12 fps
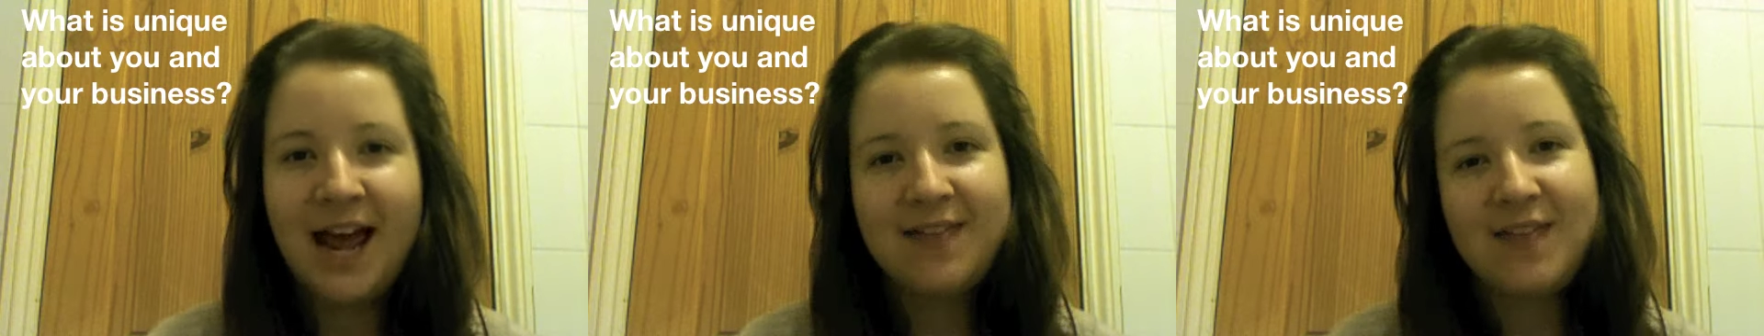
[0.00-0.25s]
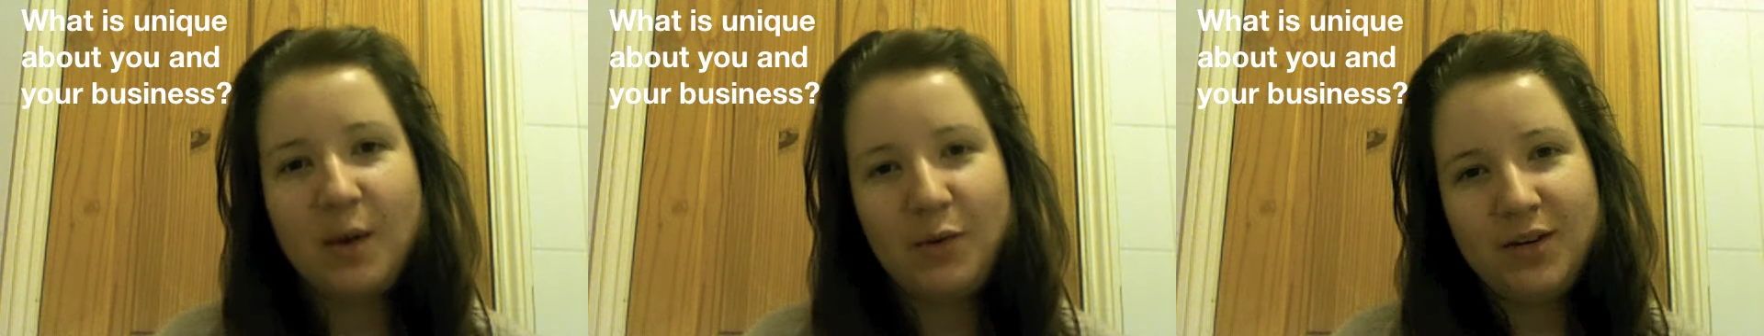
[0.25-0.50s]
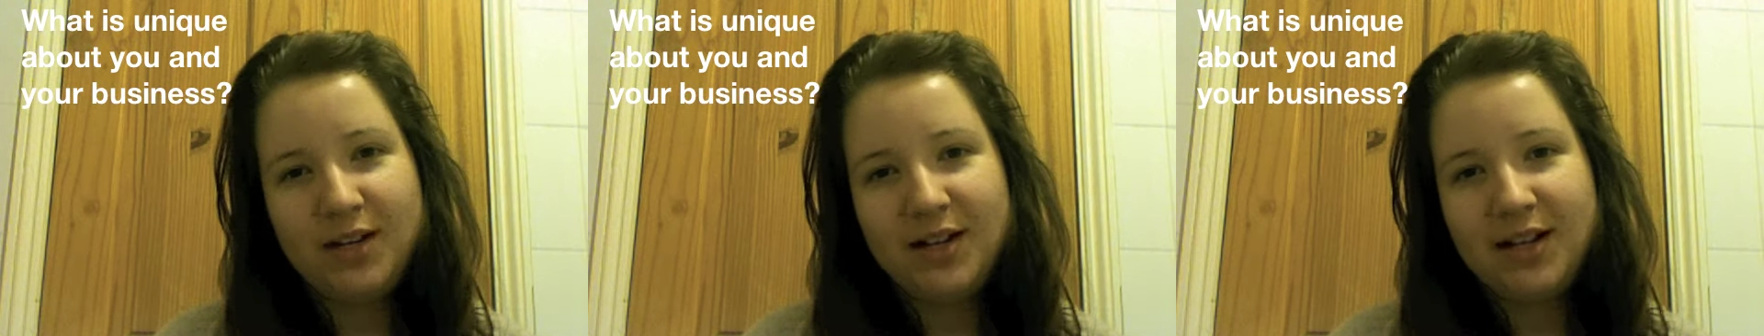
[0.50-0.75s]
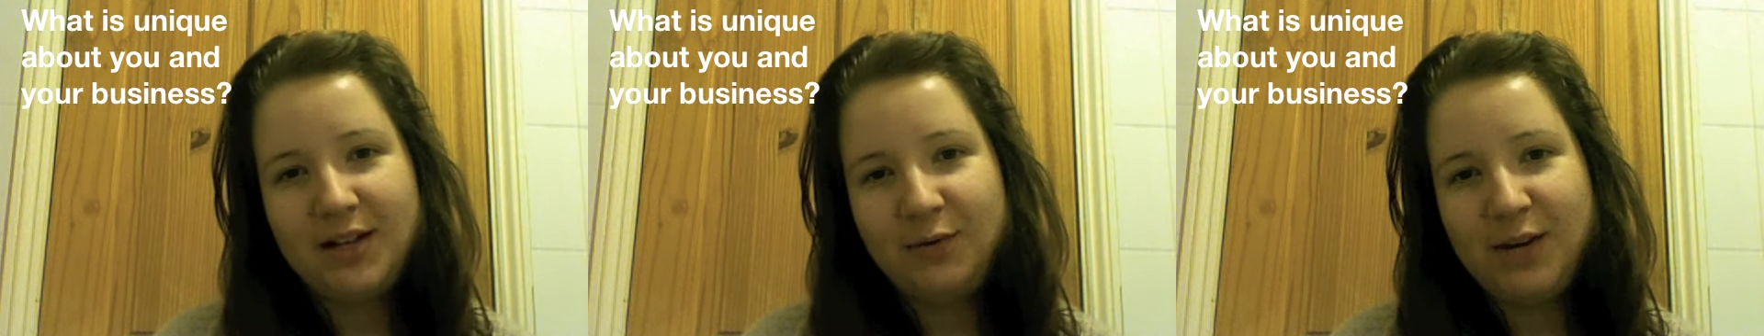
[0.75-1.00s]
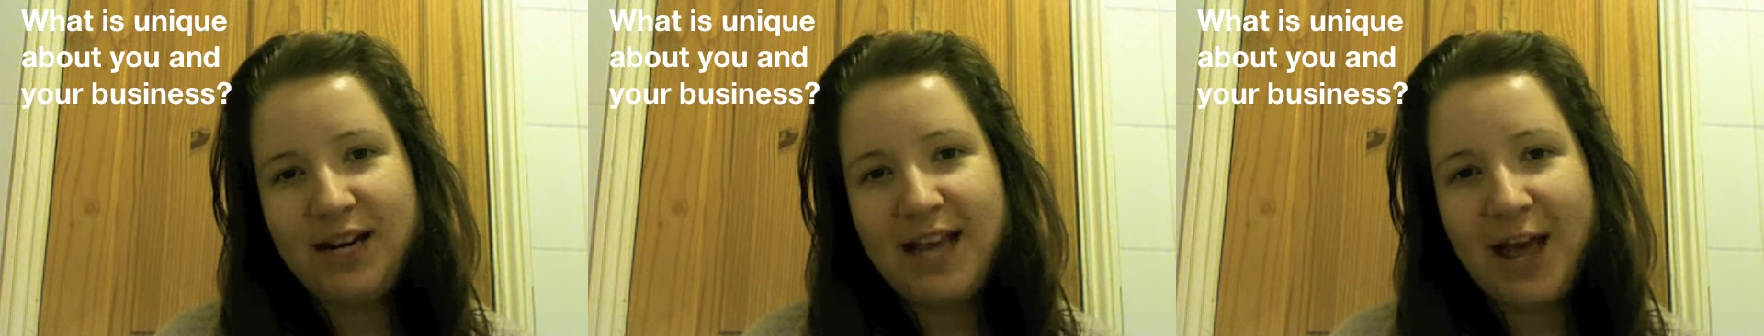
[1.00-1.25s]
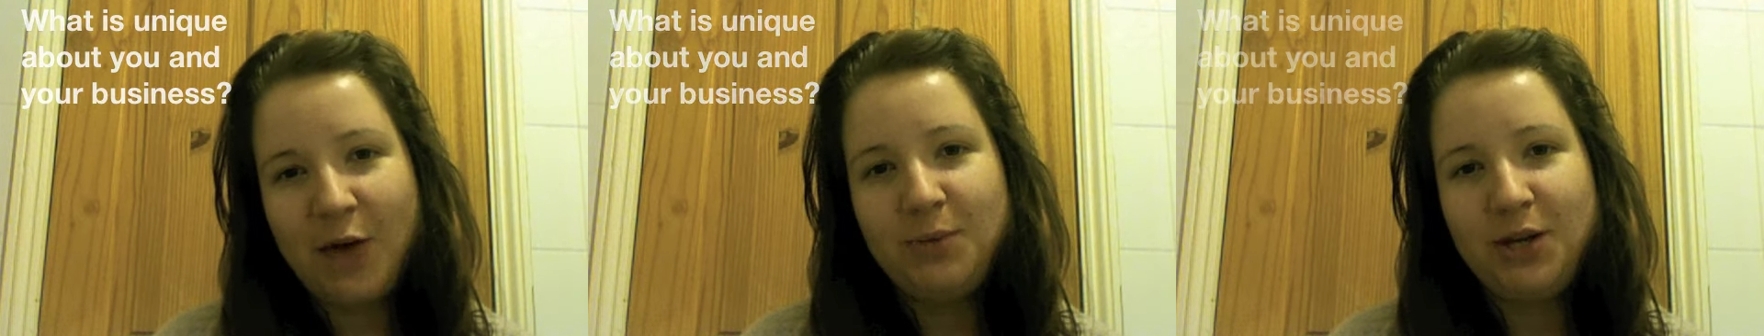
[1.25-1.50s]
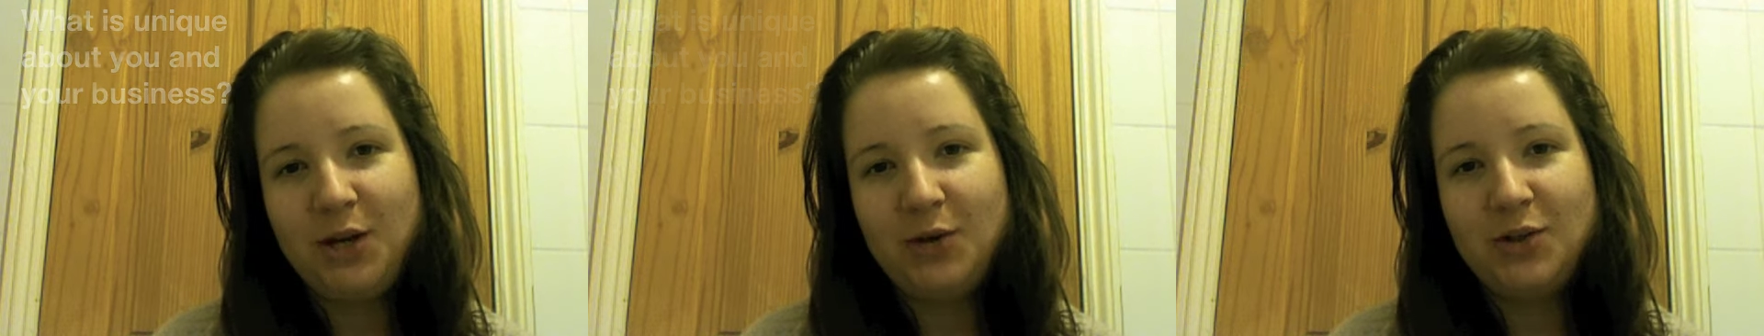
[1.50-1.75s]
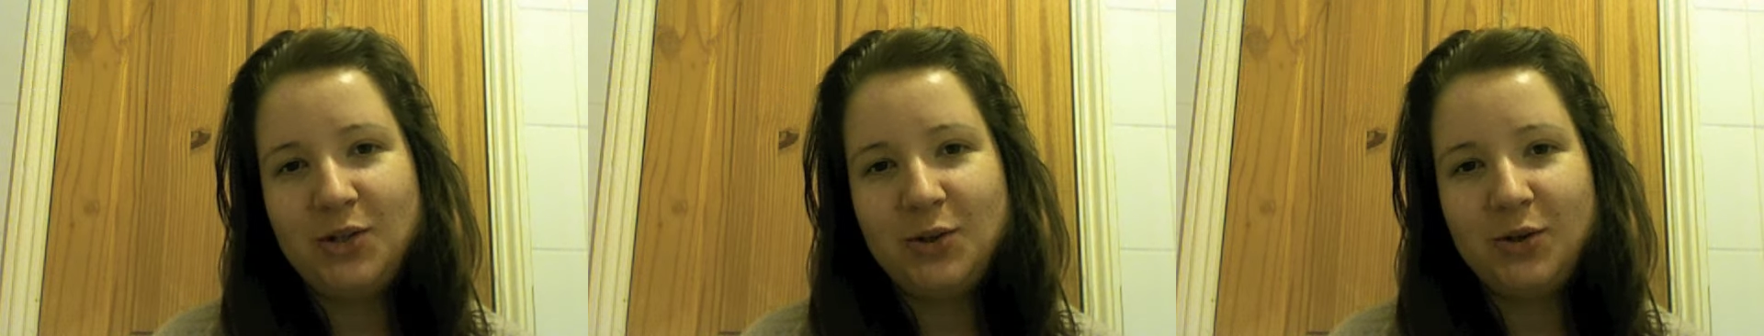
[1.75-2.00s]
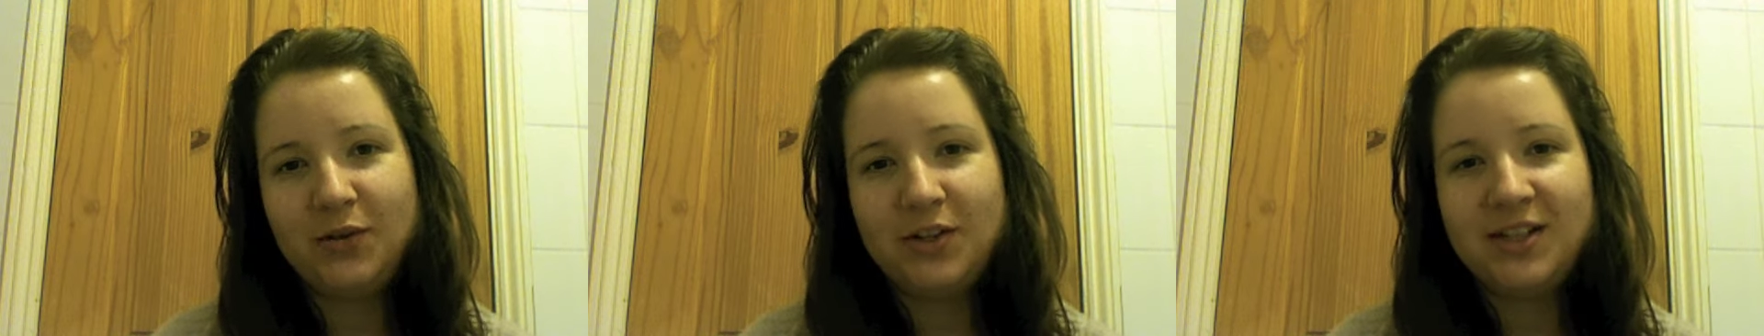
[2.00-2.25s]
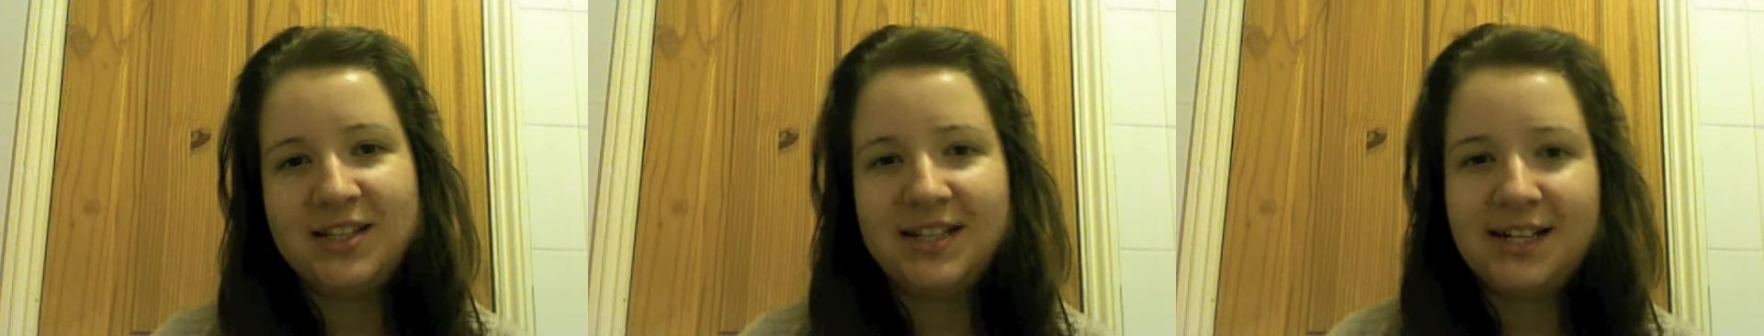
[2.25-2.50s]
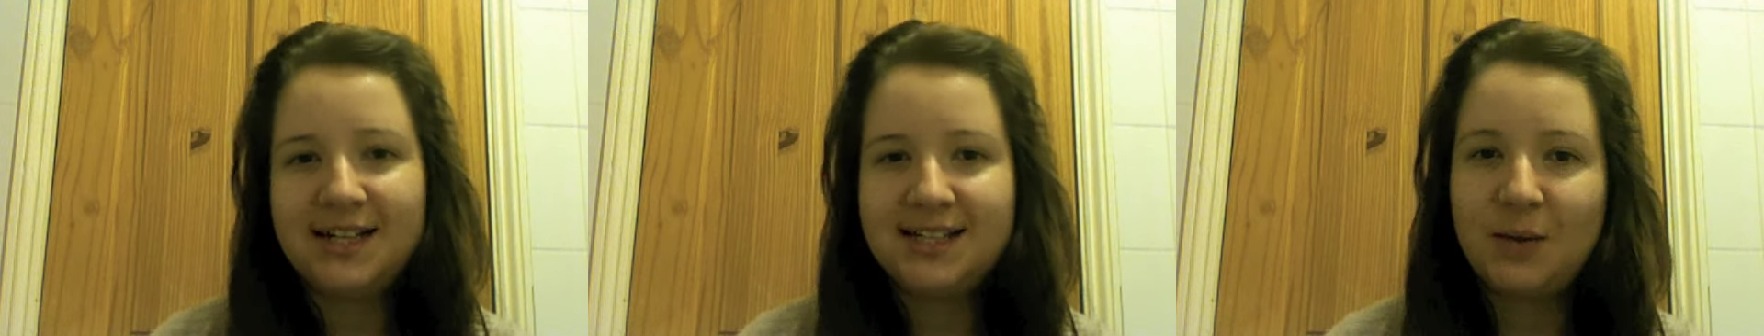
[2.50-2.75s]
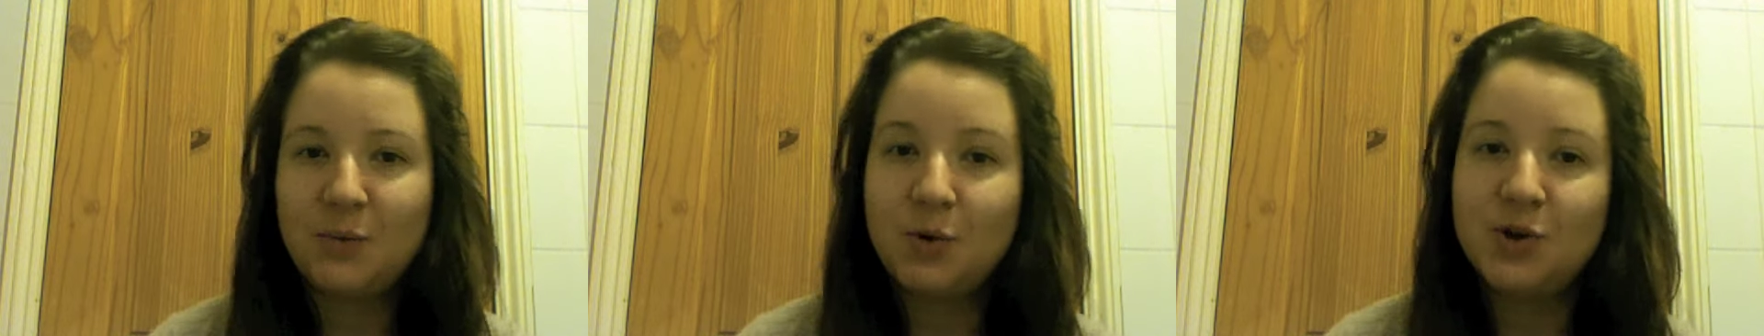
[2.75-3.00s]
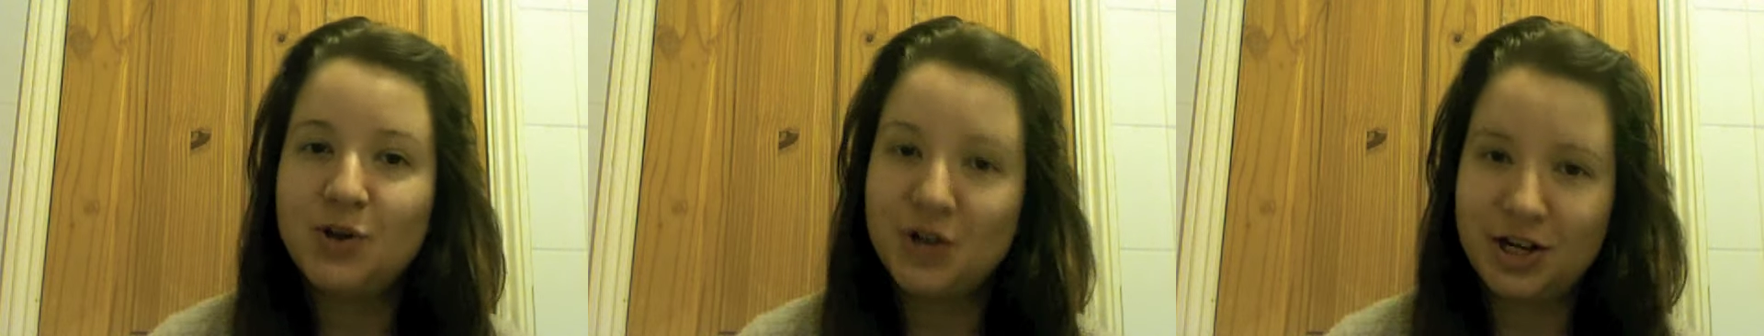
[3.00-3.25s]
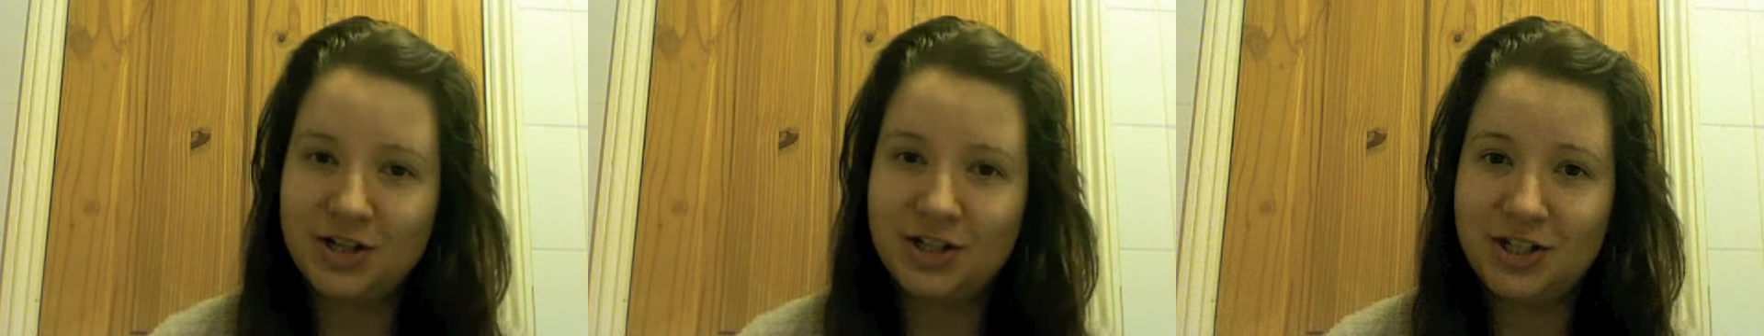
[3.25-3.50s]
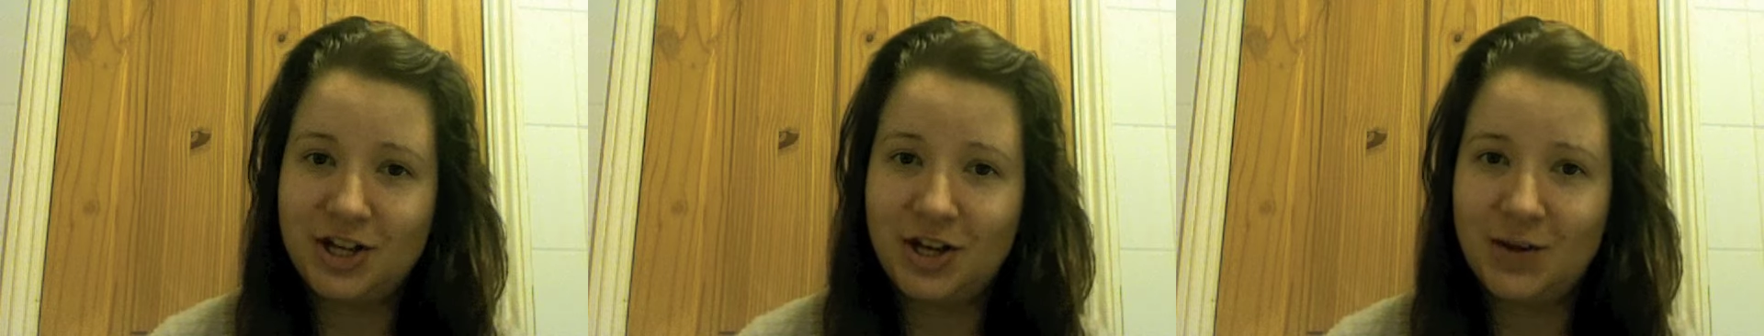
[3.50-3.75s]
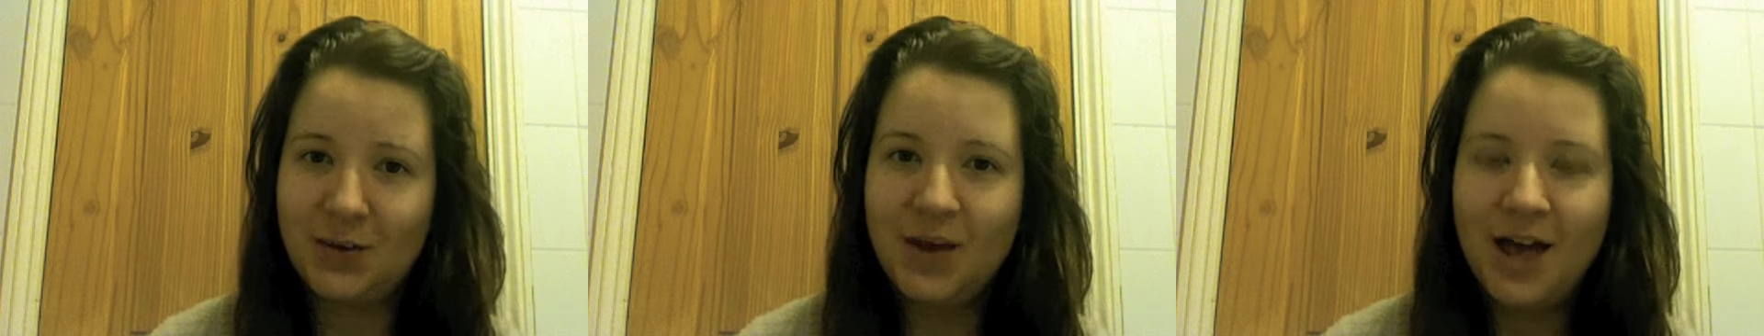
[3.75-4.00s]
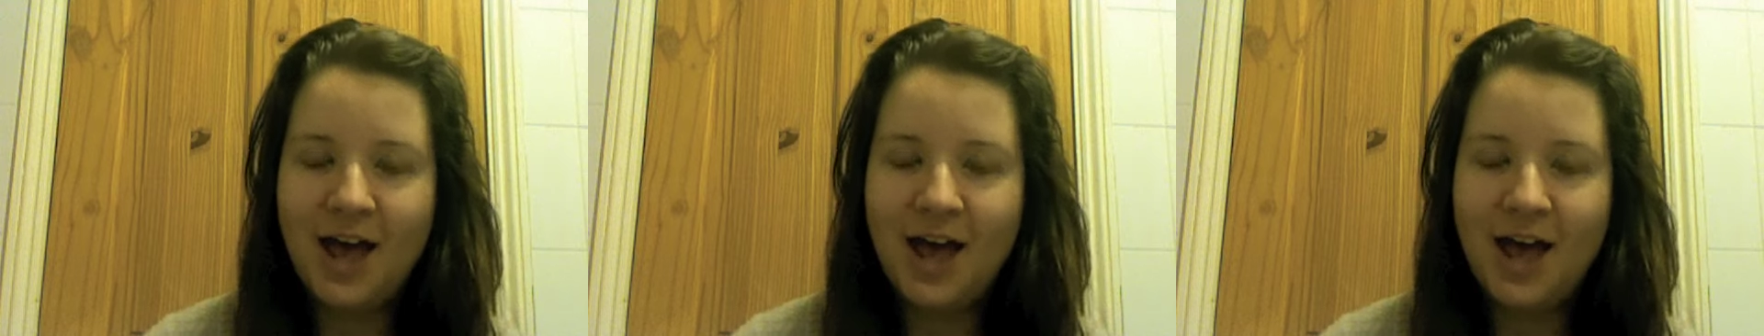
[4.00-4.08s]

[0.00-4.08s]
And that will really help you to sort of consolidate what you're going to do,